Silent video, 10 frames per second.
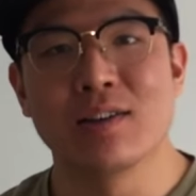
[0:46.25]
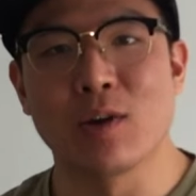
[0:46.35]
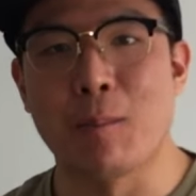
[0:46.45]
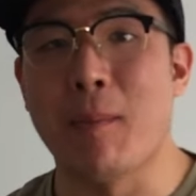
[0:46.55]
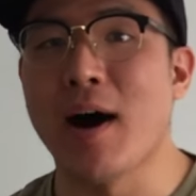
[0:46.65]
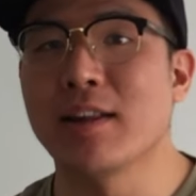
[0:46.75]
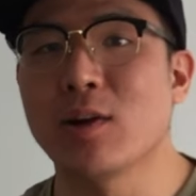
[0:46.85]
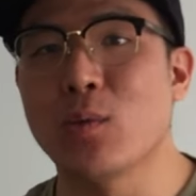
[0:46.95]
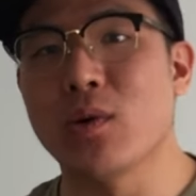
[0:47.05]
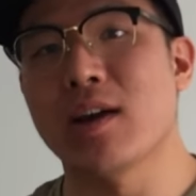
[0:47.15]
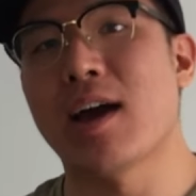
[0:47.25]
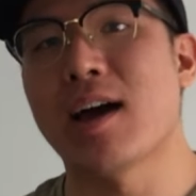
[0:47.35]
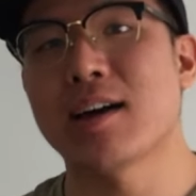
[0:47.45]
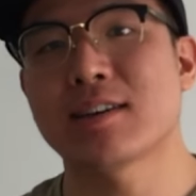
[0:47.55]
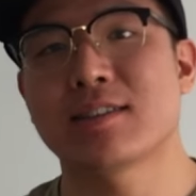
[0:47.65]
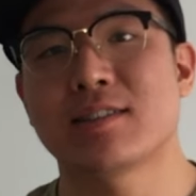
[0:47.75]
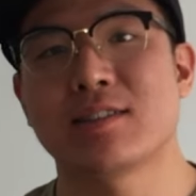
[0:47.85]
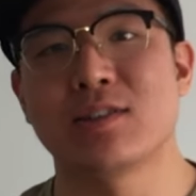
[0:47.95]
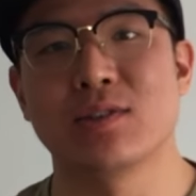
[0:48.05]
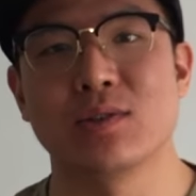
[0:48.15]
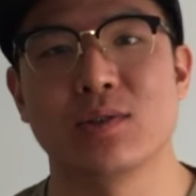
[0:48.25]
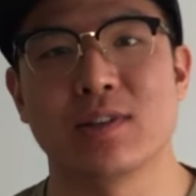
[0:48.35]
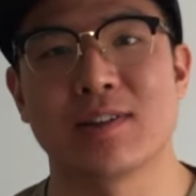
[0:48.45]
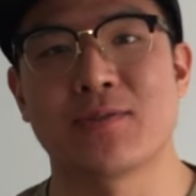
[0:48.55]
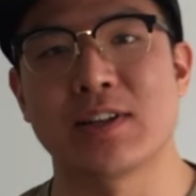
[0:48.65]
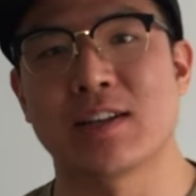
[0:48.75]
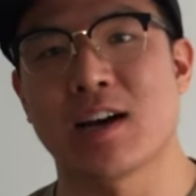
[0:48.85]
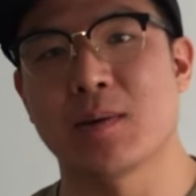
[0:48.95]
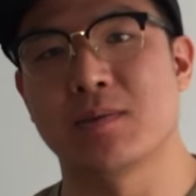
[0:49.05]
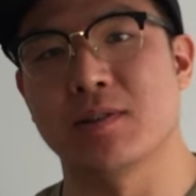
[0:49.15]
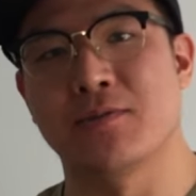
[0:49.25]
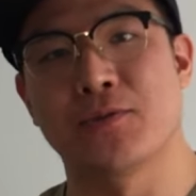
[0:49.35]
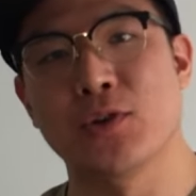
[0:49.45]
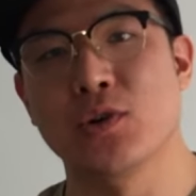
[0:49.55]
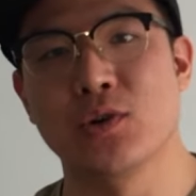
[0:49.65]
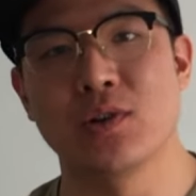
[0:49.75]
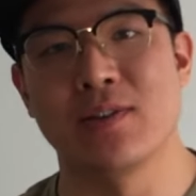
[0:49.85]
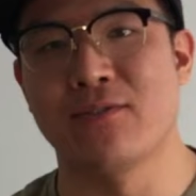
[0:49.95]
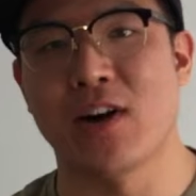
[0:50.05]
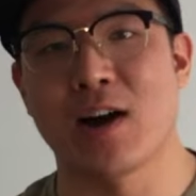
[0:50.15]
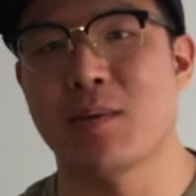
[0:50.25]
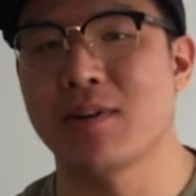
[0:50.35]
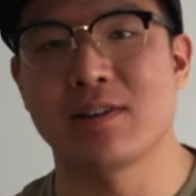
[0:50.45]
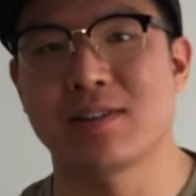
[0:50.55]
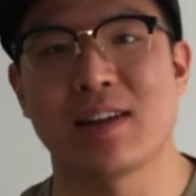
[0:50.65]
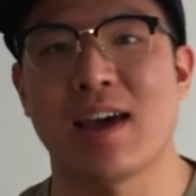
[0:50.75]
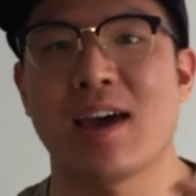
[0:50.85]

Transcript: your body reacts to the different types of food, environment,